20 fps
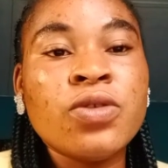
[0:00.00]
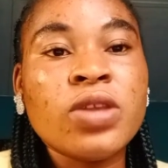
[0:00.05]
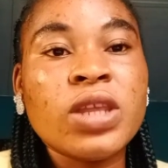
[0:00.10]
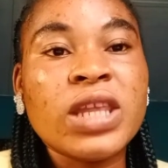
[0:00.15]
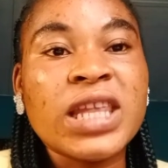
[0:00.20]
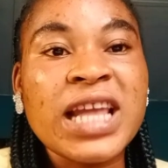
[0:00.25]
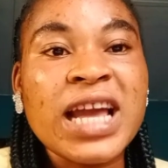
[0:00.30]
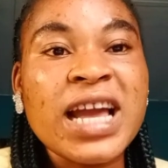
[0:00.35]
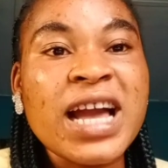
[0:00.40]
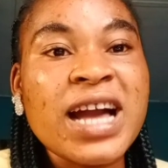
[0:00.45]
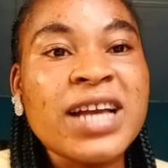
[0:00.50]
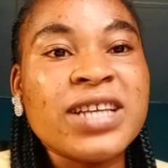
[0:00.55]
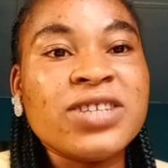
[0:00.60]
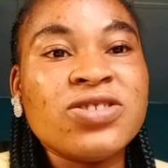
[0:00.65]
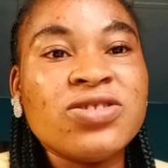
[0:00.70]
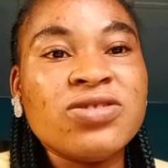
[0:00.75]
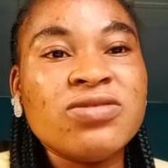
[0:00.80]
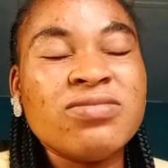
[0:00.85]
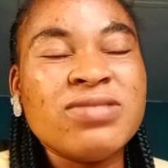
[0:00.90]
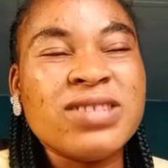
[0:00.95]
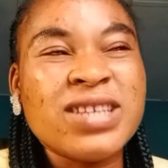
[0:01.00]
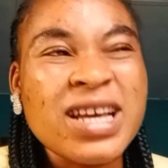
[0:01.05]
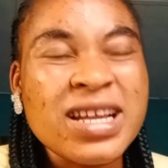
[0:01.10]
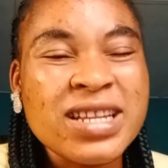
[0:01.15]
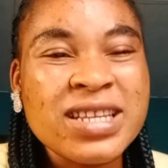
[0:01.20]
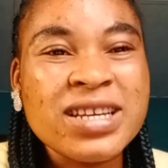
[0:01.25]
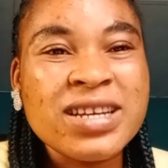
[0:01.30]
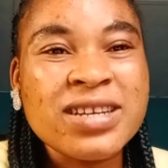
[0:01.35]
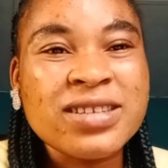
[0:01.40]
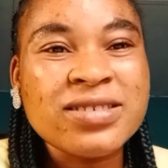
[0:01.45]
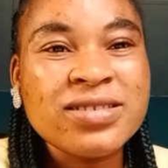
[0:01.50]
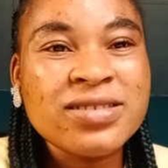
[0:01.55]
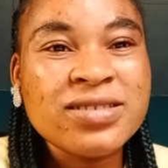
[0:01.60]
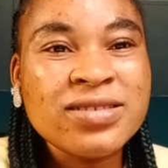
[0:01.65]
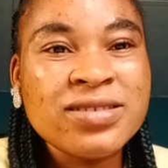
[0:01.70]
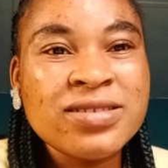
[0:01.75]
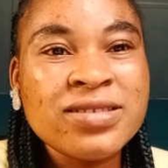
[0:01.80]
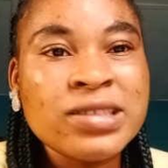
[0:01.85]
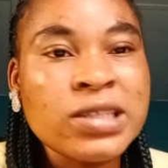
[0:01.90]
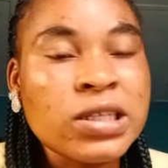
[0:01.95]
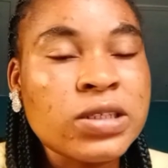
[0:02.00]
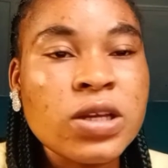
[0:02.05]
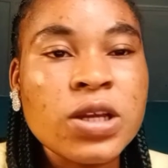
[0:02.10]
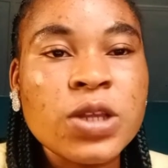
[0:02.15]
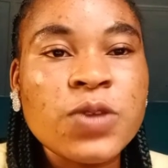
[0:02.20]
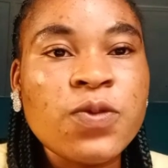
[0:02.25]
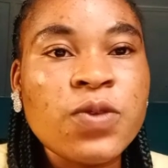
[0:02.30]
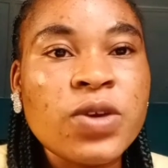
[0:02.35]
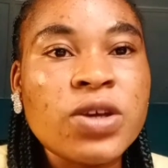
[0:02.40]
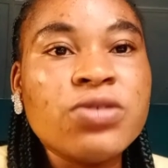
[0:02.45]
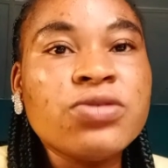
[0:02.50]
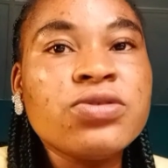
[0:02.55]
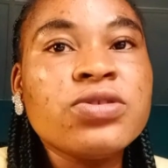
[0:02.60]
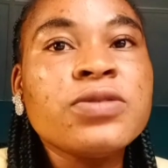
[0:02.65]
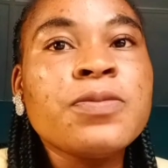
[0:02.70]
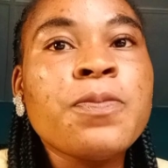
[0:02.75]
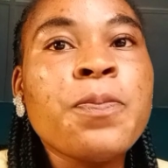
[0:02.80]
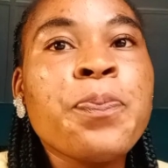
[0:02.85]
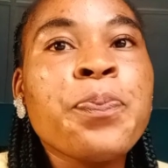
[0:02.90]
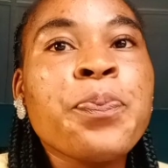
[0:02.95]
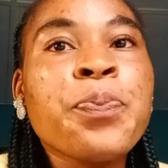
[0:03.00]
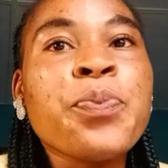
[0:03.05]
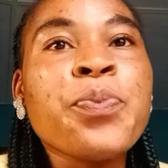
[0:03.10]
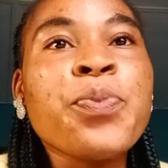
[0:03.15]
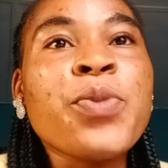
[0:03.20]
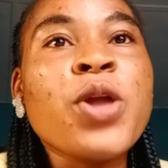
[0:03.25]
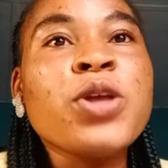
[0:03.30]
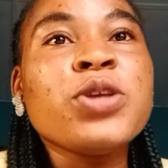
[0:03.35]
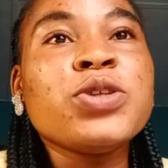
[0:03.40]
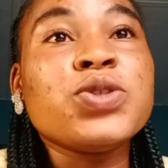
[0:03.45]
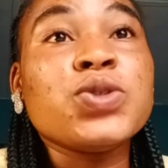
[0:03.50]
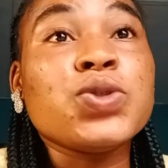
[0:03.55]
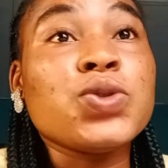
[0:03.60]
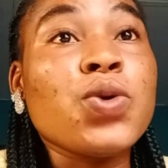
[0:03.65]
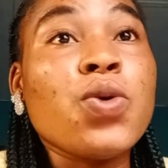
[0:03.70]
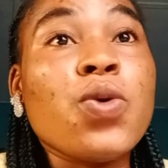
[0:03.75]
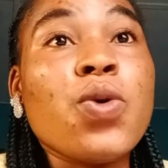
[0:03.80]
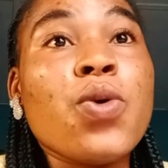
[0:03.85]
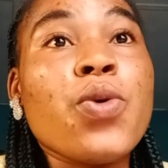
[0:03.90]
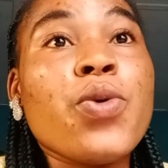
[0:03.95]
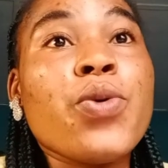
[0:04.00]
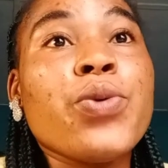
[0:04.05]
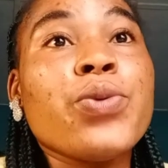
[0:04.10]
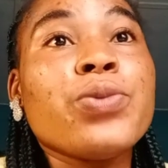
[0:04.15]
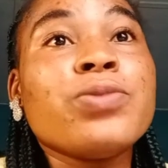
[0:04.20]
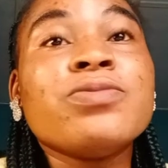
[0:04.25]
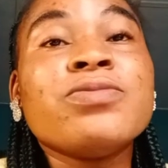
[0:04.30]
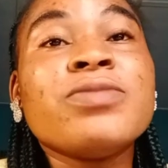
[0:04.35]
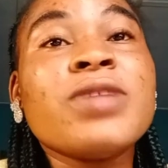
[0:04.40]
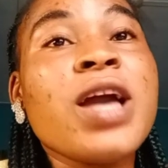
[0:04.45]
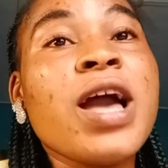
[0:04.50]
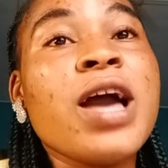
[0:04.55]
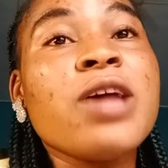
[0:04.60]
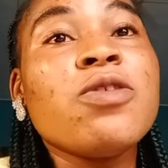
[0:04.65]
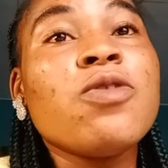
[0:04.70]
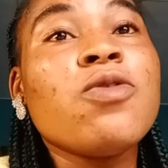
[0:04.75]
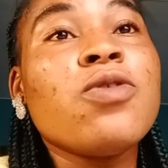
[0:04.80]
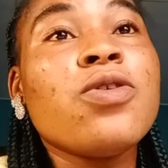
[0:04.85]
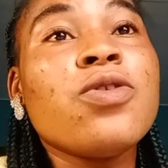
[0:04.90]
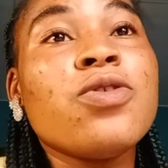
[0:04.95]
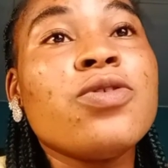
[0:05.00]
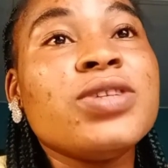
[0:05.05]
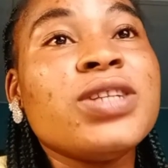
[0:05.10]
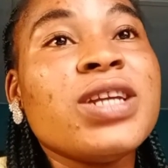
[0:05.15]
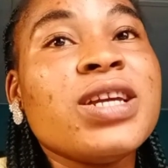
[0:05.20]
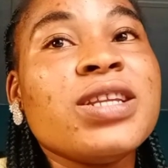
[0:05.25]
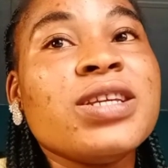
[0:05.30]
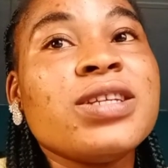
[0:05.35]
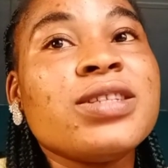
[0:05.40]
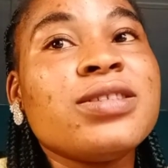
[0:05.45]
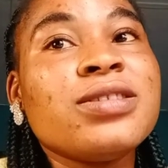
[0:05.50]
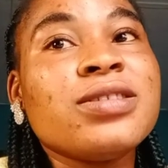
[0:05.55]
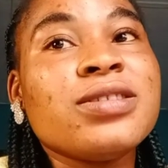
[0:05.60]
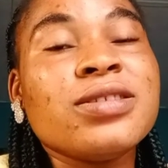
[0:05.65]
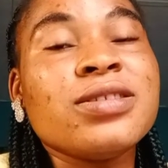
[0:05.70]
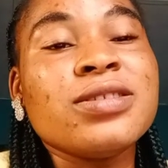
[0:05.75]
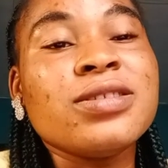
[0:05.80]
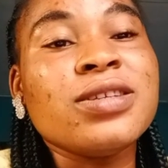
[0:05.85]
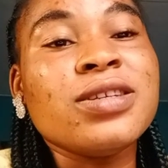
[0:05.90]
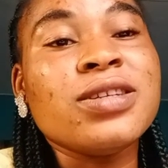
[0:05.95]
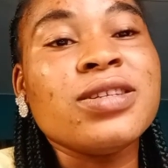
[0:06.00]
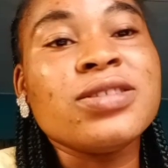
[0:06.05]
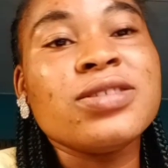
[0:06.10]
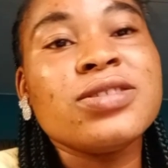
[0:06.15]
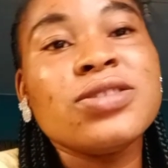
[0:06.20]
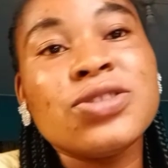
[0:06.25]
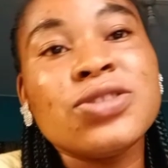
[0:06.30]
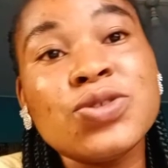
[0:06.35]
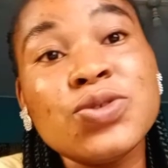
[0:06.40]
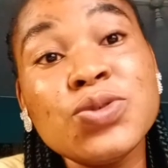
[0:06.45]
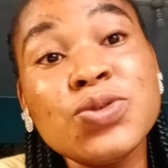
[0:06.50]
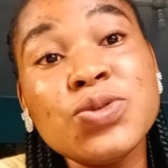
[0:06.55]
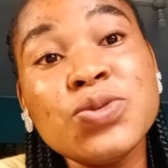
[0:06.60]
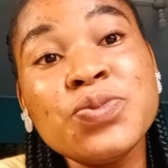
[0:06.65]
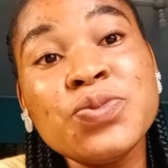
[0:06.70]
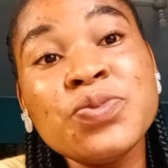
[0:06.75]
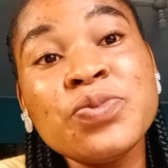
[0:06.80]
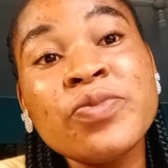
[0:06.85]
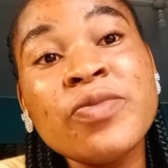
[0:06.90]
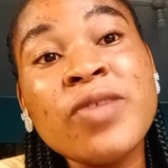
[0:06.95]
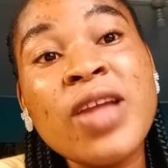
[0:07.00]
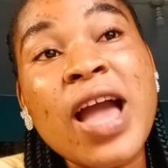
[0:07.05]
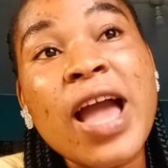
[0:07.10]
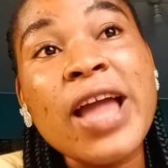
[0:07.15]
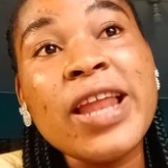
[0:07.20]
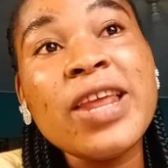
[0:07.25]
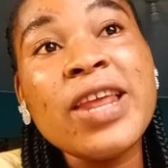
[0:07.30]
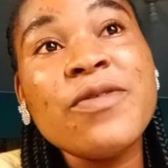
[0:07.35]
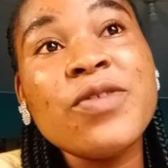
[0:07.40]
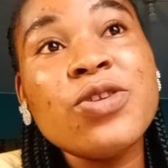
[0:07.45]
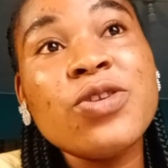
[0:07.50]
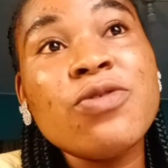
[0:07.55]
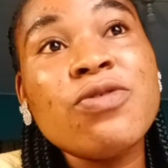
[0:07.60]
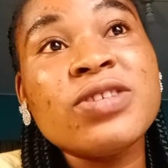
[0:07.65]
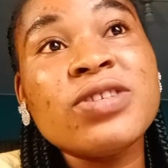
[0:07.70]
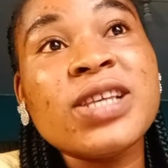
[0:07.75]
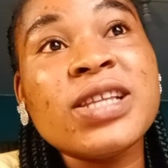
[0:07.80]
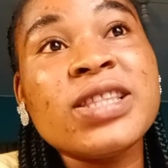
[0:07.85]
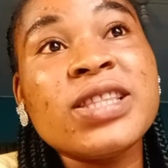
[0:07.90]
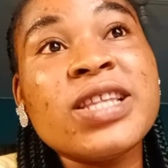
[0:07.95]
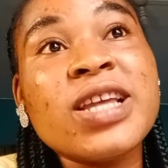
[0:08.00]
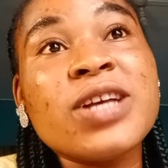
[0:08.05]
that are Ghanaians, that's how it feels. So I don't hold anything against you. I did a video recently